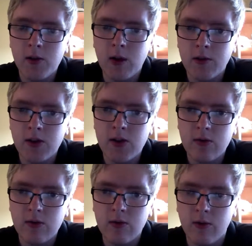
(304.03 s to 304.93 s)
just
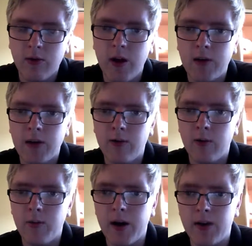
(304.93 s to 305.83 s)
refer to
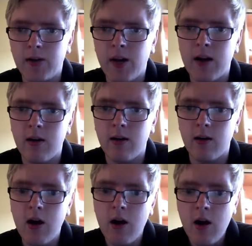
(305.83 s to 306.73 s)
everyone by their title,
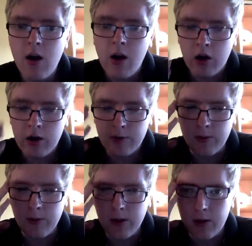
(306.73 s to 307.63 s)
or if I'm
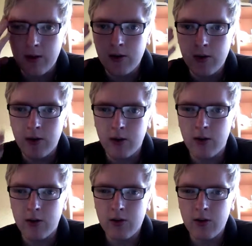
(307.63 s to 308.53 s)
referring
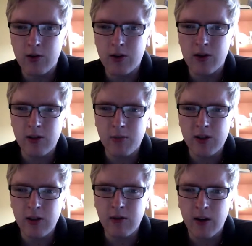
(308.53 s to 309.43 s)
to children in
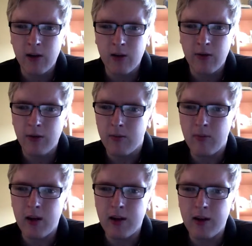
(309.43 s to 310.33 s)
specific,
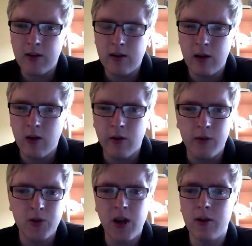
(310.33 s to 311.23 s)
I'll call them
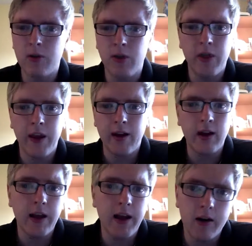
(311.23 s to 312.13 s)
child and then a
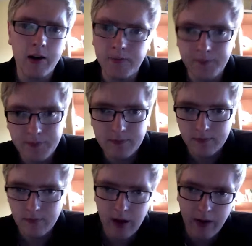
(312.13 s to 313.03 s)
letter.
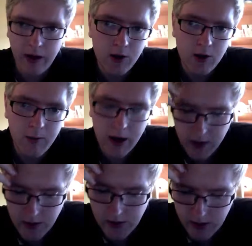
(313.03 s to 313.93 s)
That should make
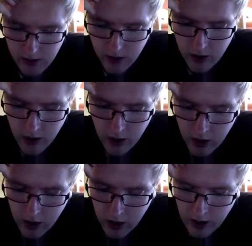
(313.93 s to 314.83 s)
things easier.
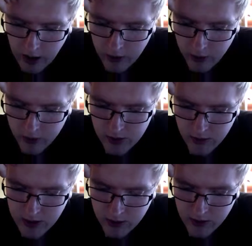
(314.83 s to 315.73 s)
The rules and
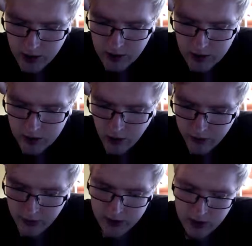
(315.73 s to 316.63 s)
regulations of the
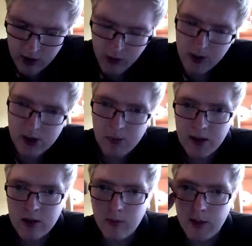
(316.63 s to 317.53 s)
nursery were
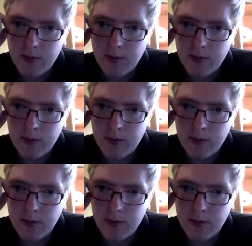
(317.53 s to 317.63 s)
explained to me